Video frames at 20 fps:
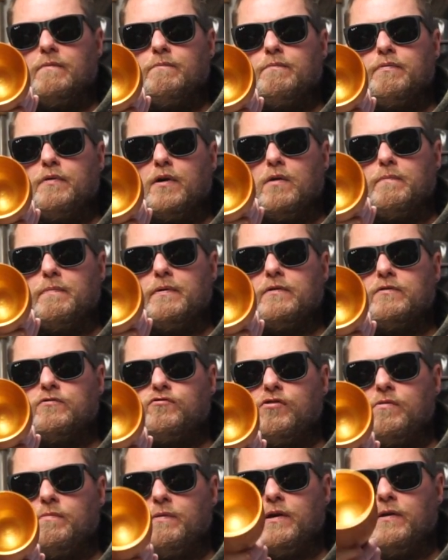prop
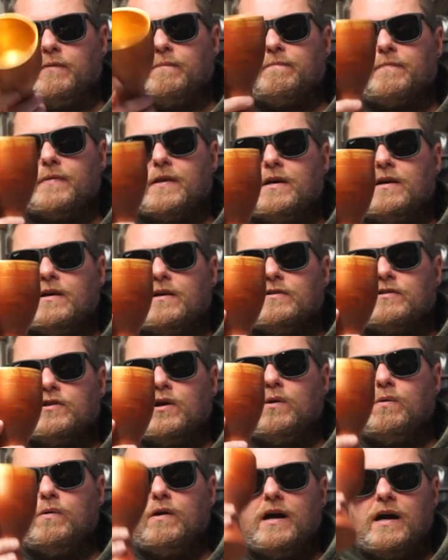tribute.
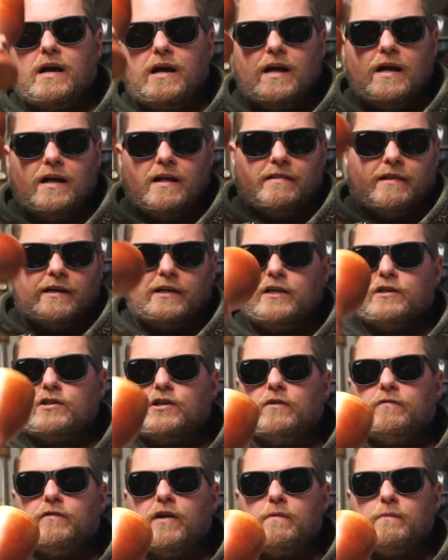So thank you
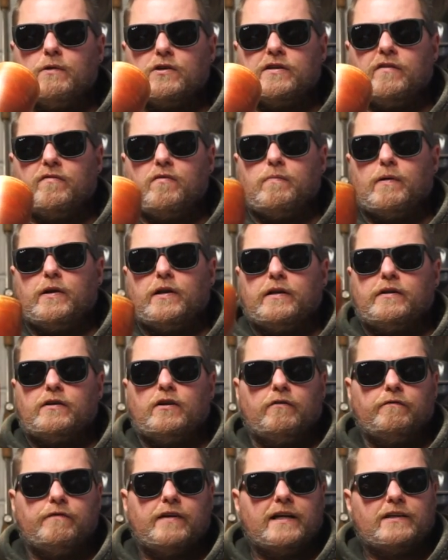so very much everybody.
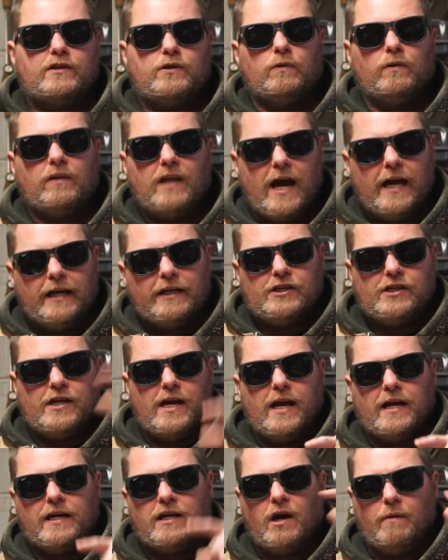Don't forget to like,
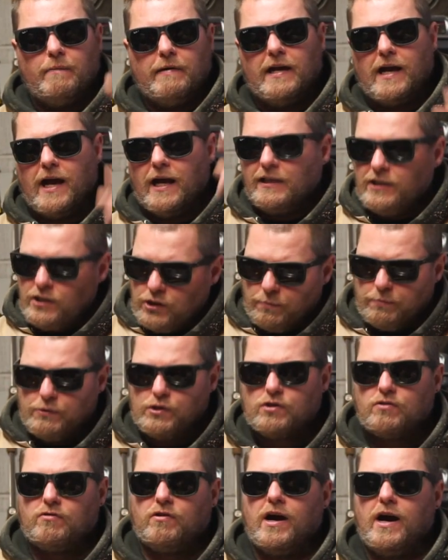share, comment and
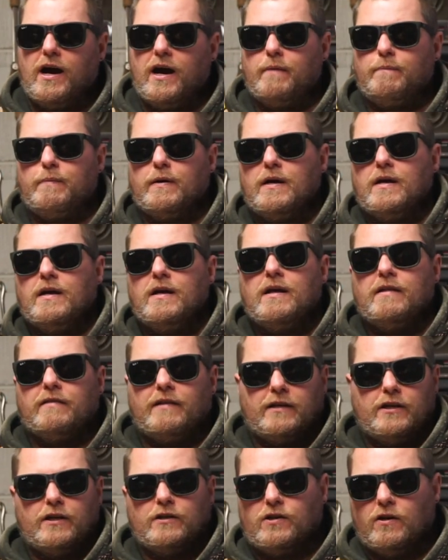subscribe.
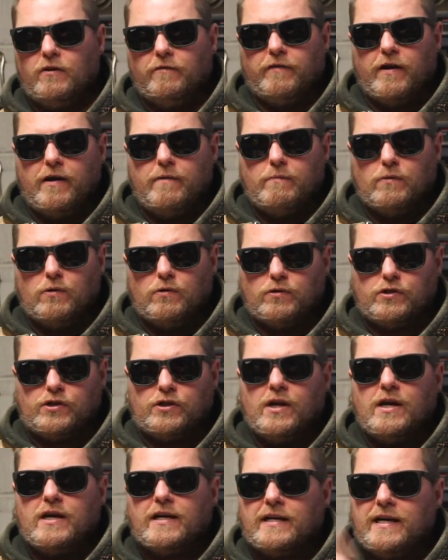Thank you so very much.
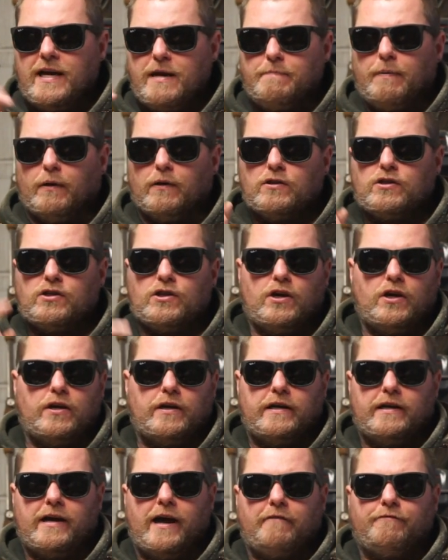Keep on
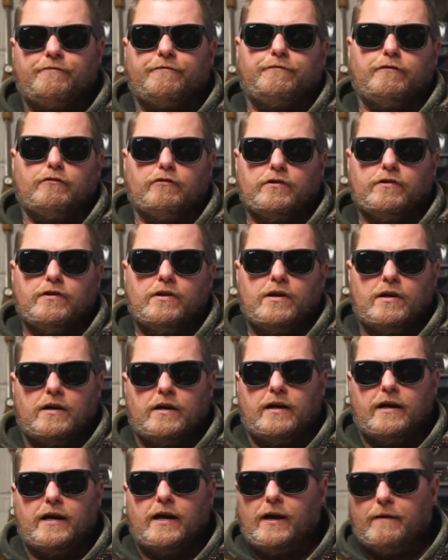turning, have fun,
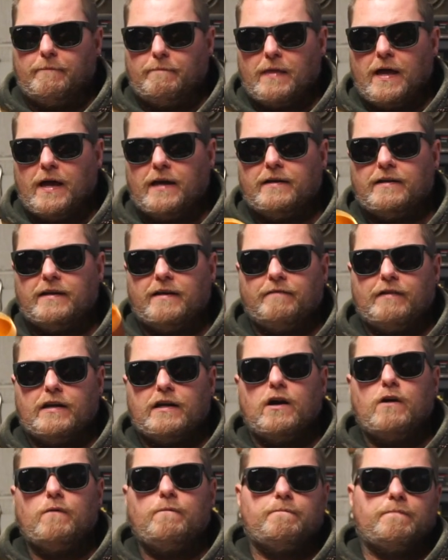and give it a
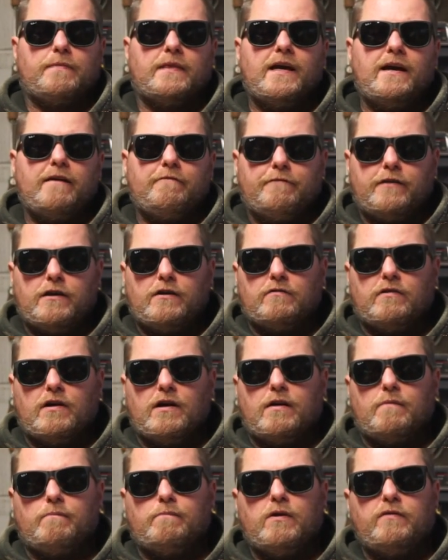go, yeah, for
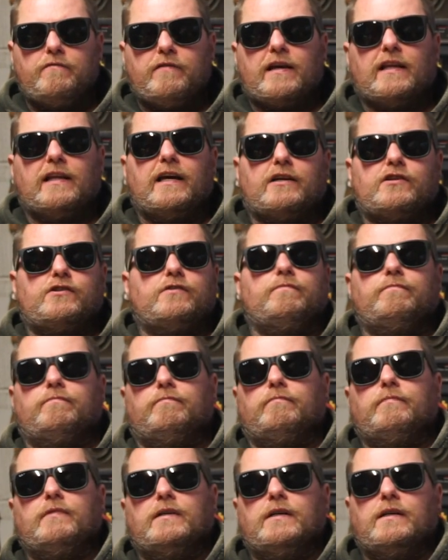your movie collection.
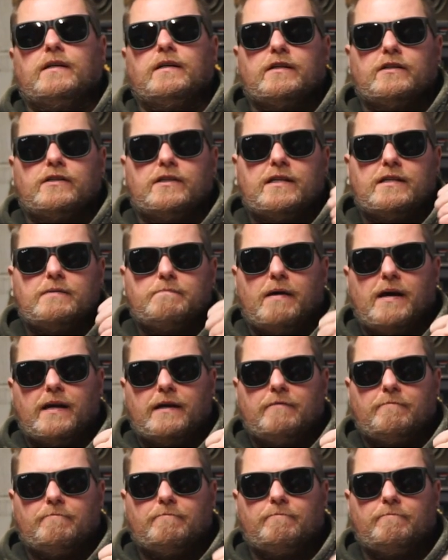Cheers, bye.